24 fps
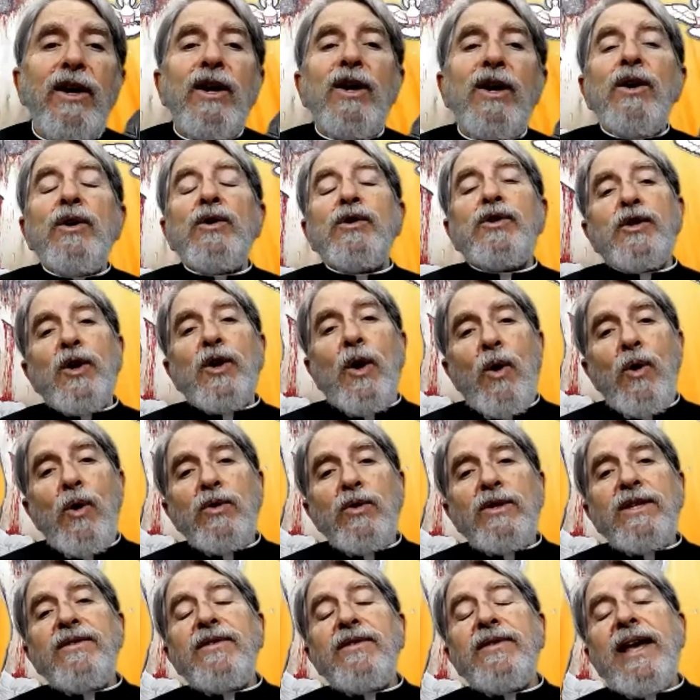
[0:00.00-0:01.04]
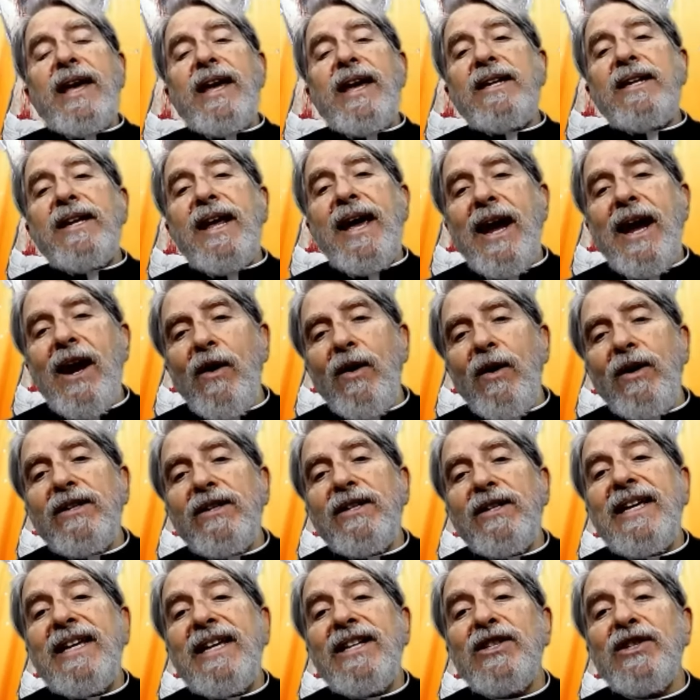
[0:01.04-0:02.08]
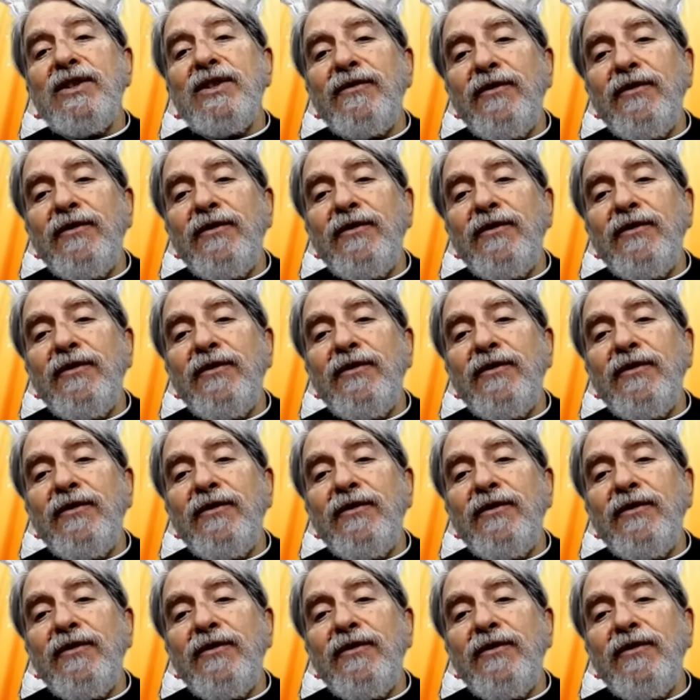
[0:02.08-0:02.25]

so do they inherit his